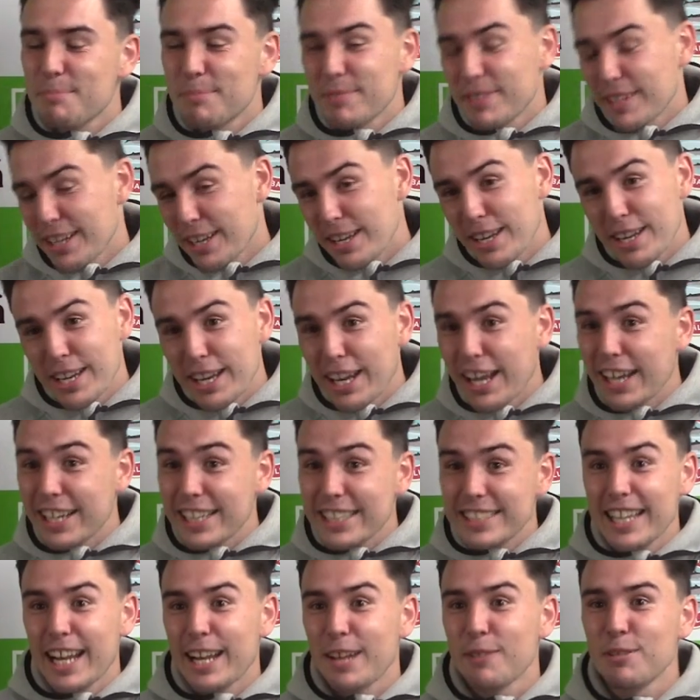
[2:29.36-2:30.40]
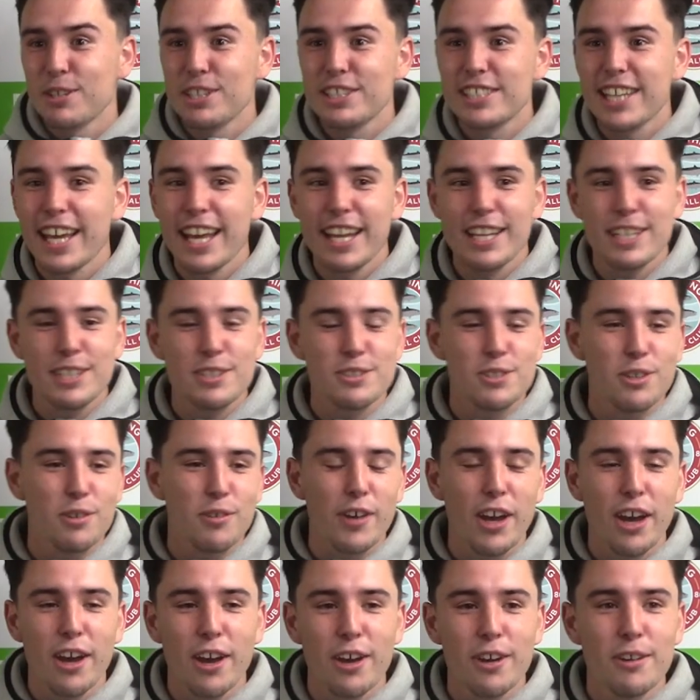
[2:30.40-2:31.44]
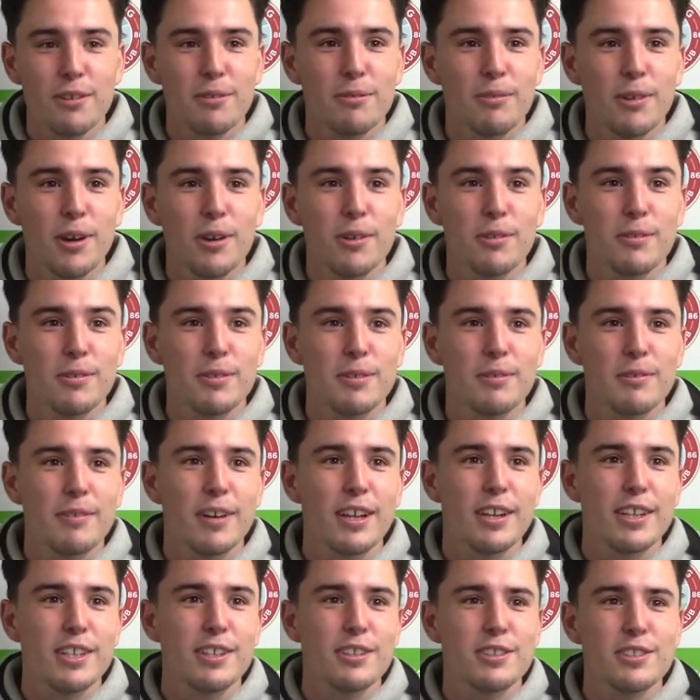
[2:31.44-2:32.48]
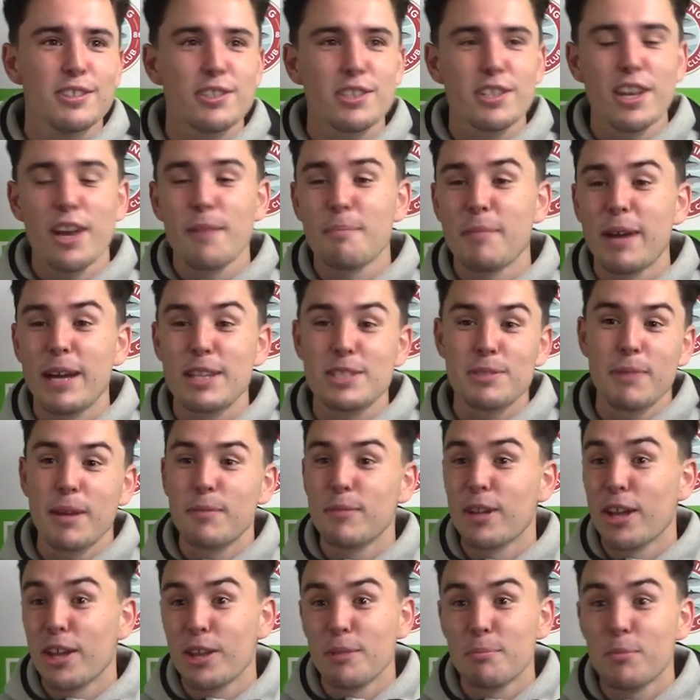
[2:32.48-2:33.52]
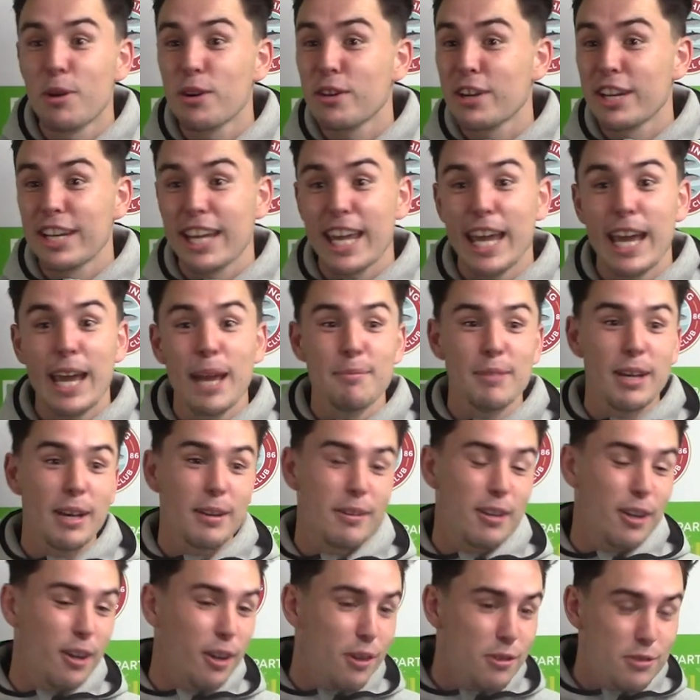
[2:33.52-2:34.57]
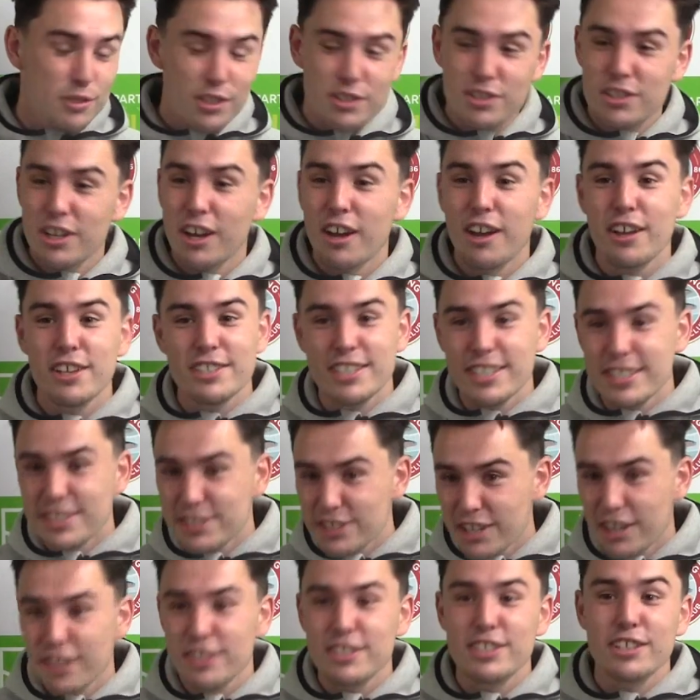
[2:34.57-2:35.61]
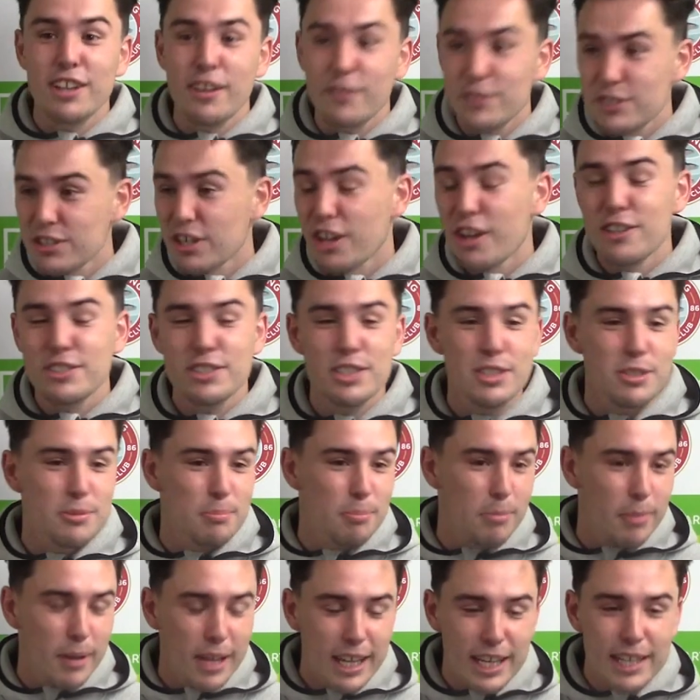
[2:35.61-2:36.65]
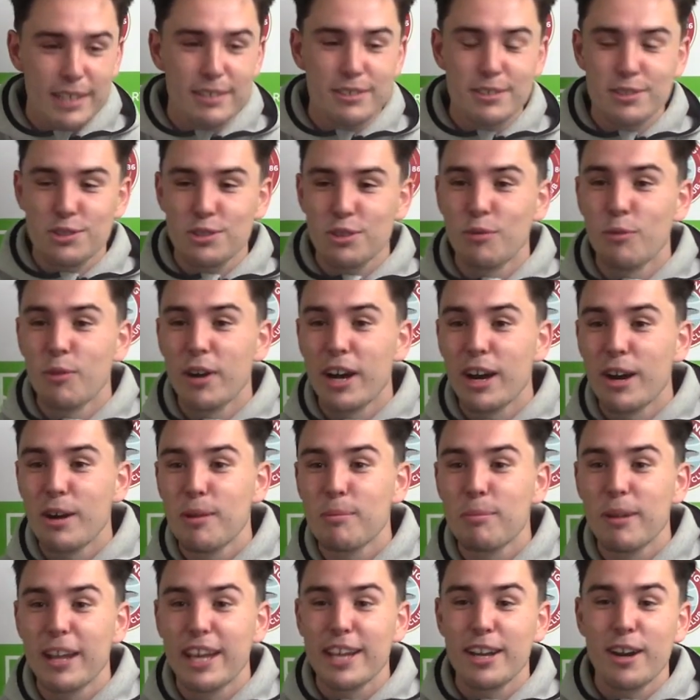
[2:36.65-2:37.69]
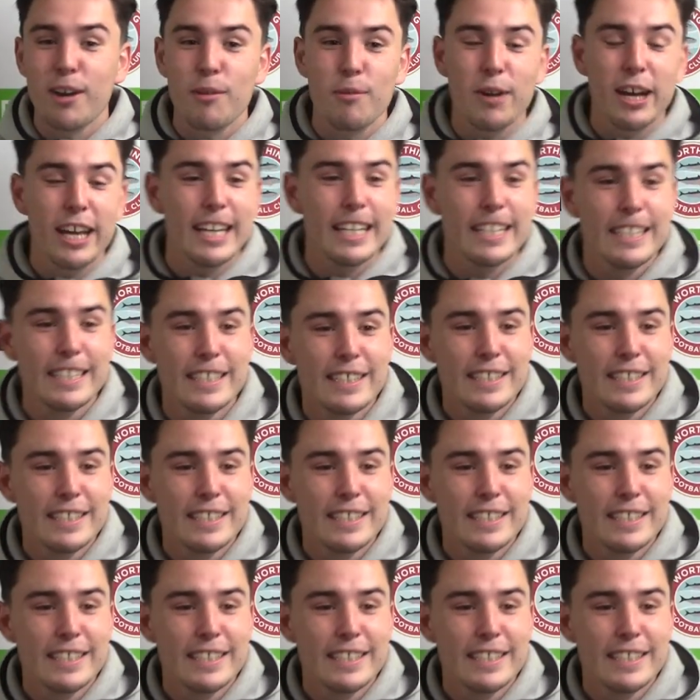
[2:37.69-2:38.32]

like exactly what you said. You sort of go, well, you stand back to maybe like the Bognor game, you had loads of chances after chances, played sort of well, played our way.